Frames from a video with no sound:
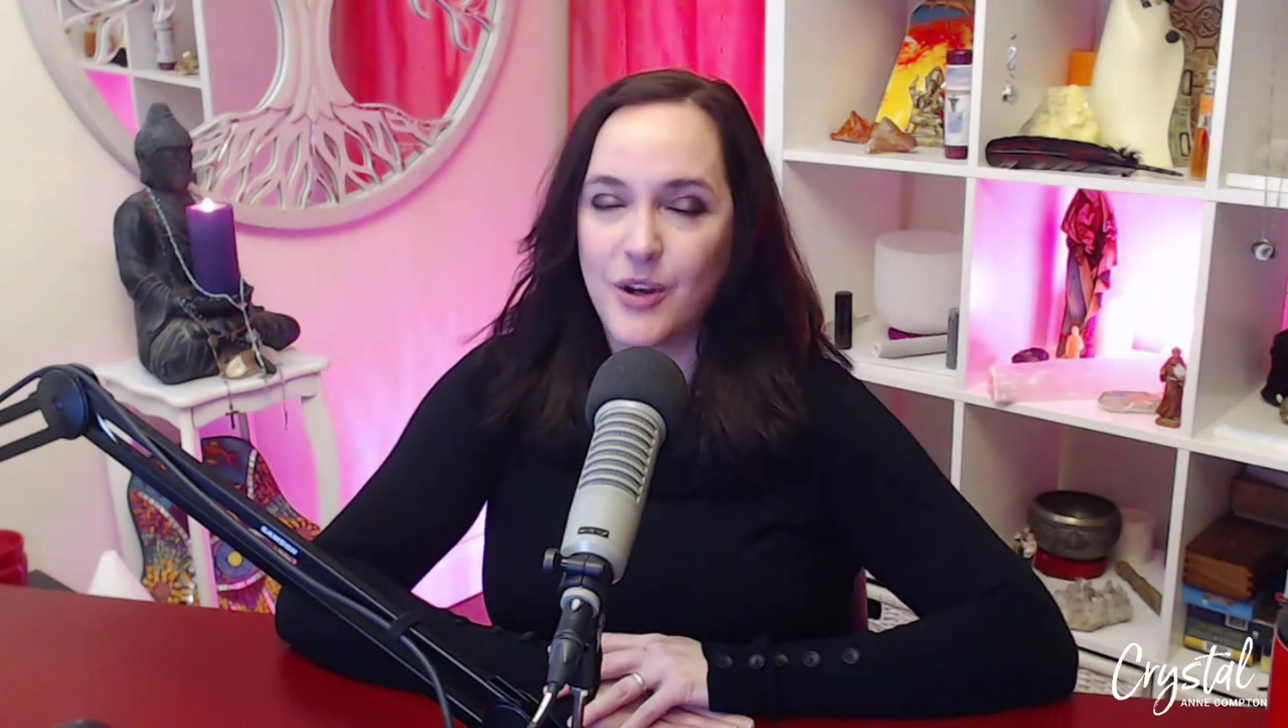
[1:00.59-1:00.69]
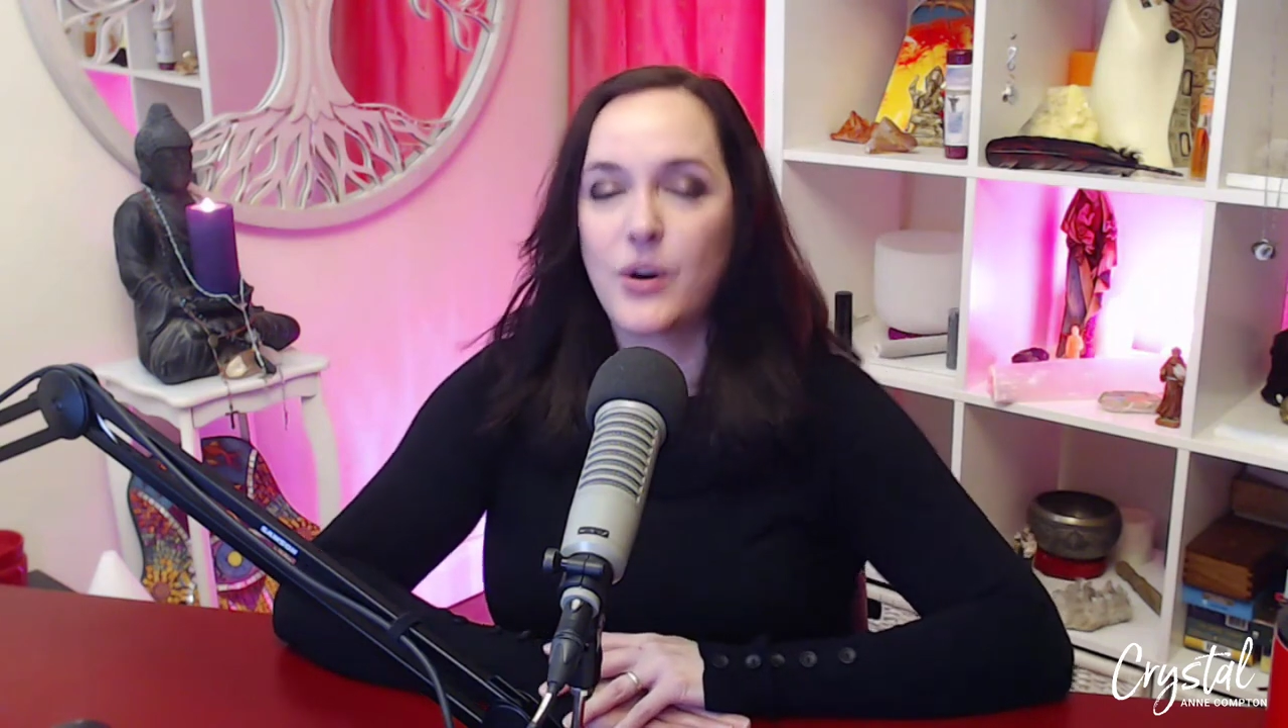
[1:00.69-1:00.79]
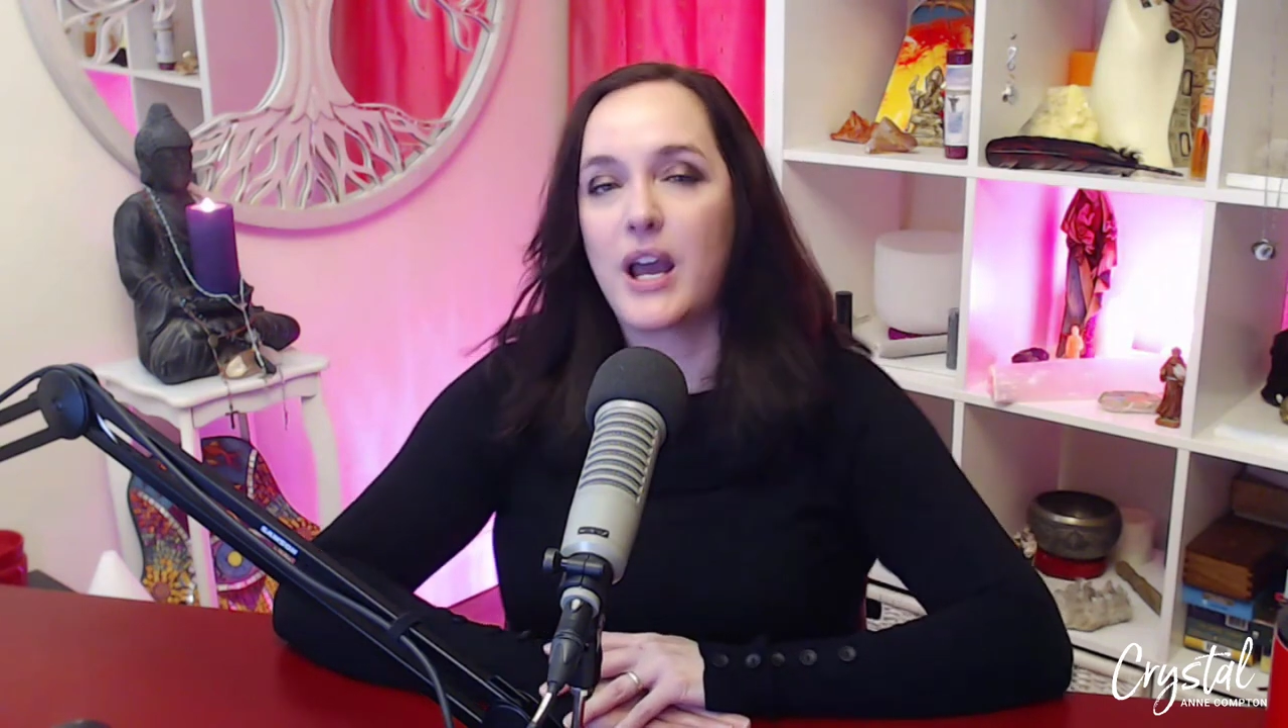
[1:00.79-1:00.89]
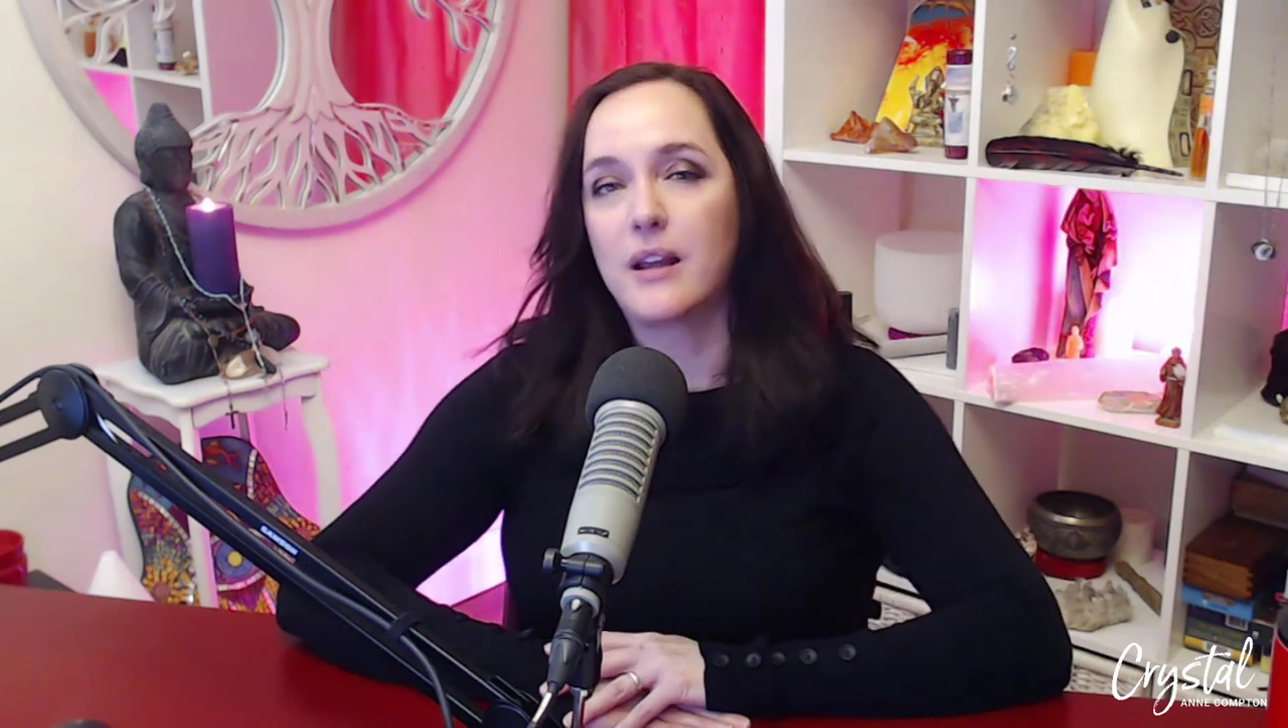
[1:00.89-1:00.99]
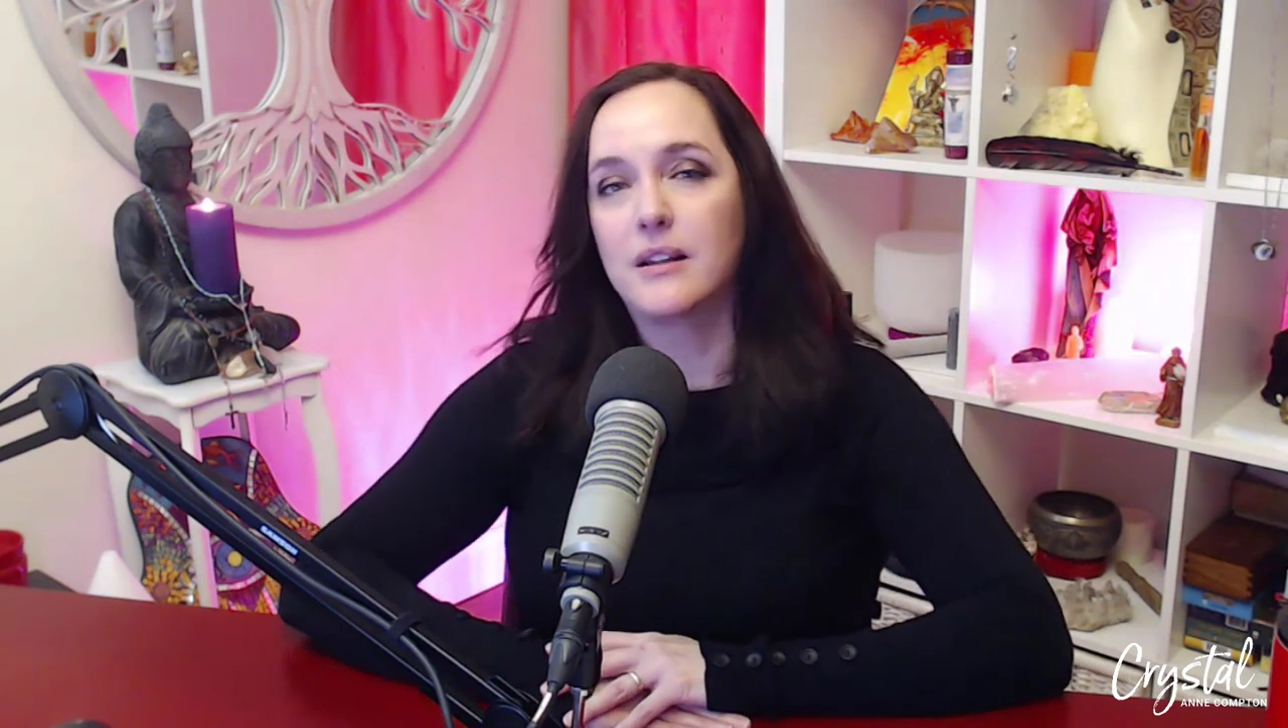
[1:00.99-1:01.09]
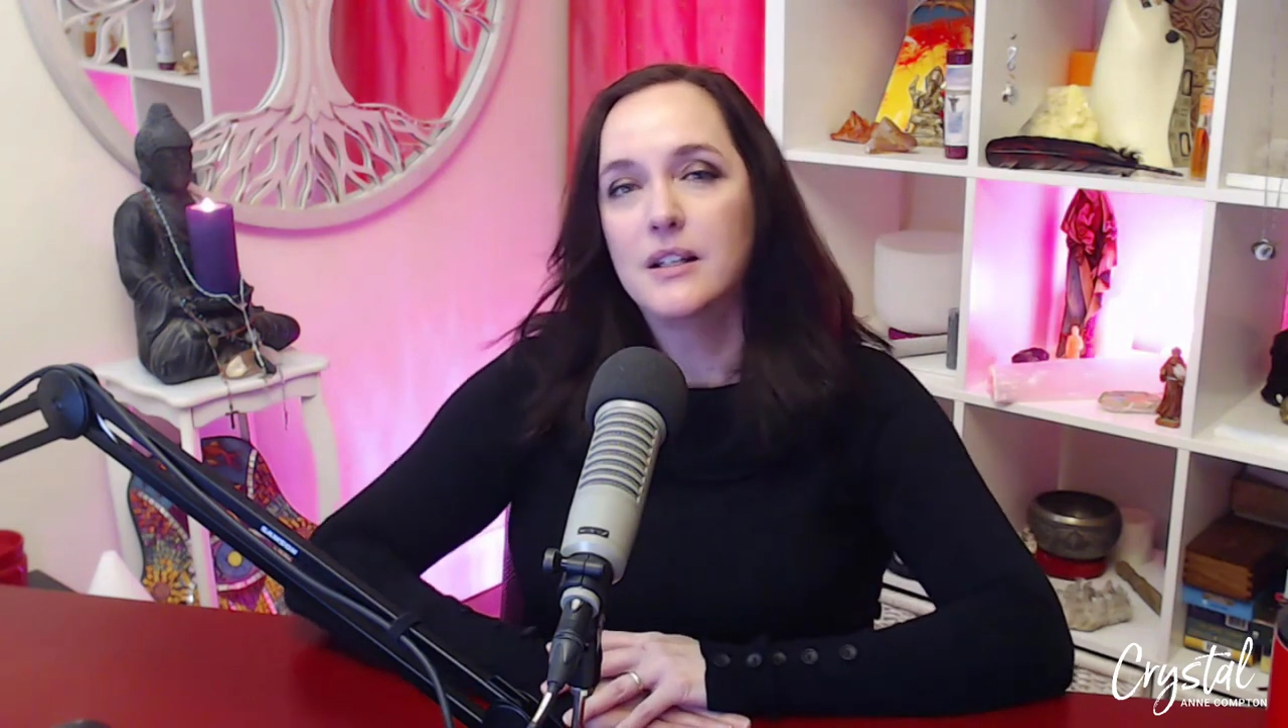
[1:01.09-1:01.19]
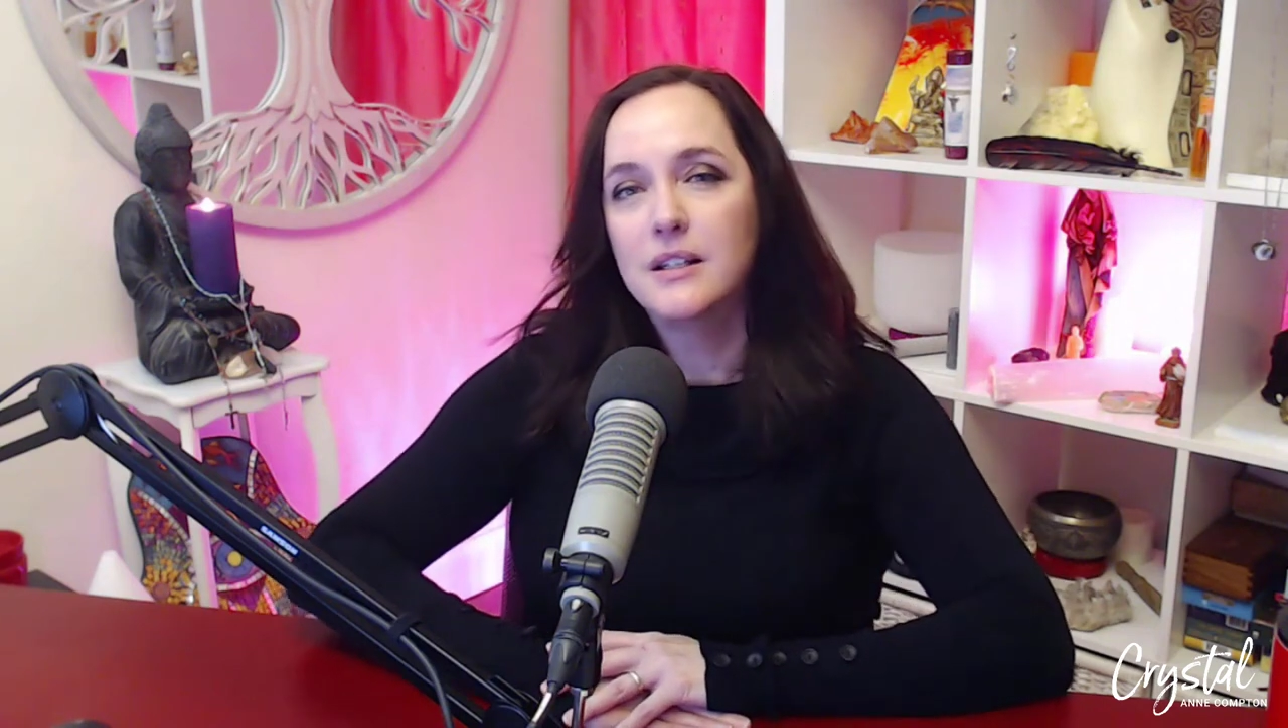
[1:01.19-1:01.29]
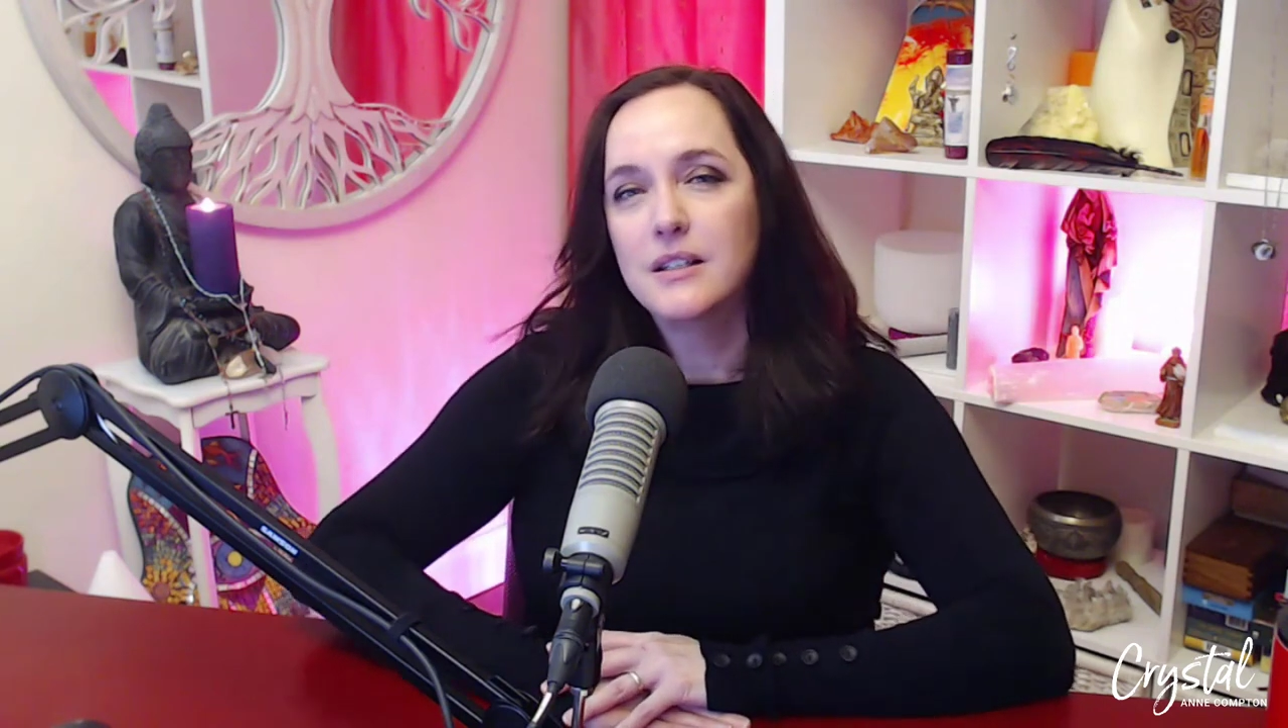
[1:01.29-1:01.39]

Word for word: Okay,